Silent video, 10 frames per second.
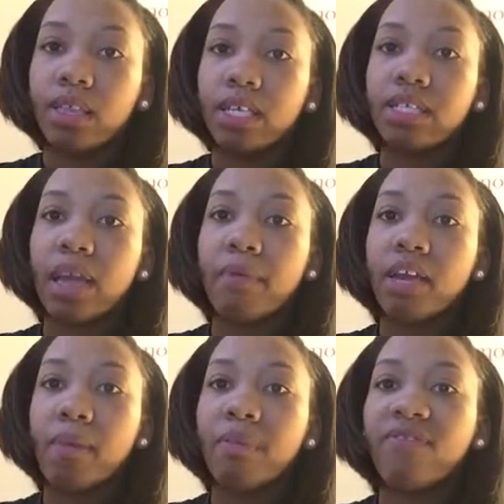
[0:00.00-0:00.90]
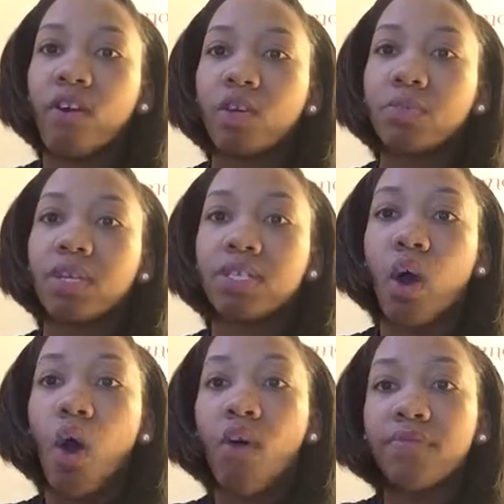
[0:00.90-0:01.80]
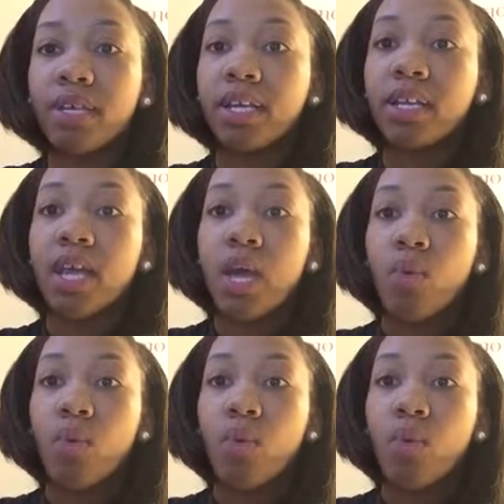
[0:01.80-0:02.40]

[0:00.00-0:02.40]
This statement can be false because often